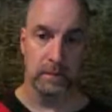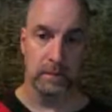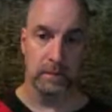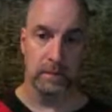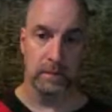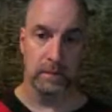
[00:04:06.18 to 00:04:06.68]

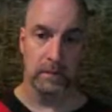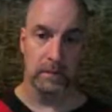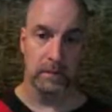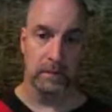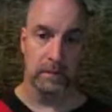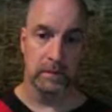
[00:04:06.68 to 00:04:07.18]

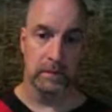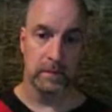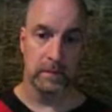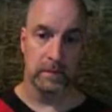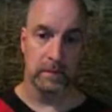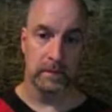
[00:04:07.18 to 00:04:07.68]

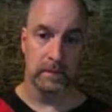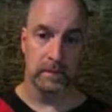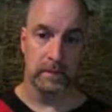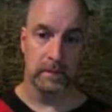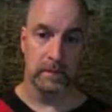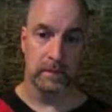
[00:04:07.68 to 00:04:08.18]

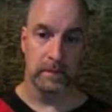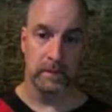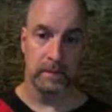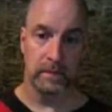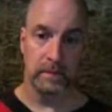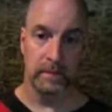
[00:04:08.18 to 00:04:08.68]

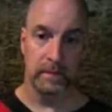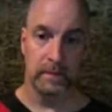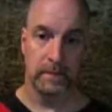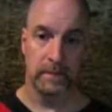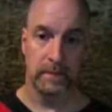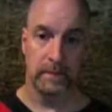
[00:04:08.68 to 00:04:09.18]

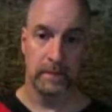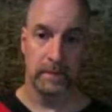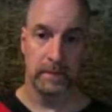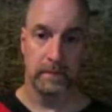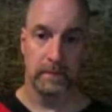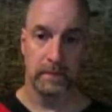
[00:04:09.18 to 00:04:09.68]

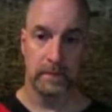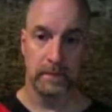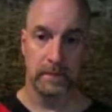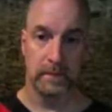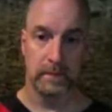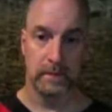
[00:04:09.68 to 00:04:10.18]

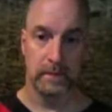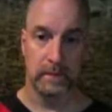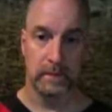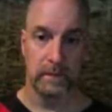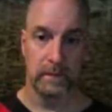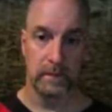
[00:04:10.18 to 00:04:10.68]

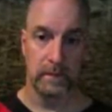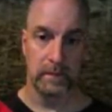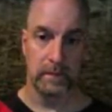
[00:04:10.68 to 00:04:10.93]
Nothing is said.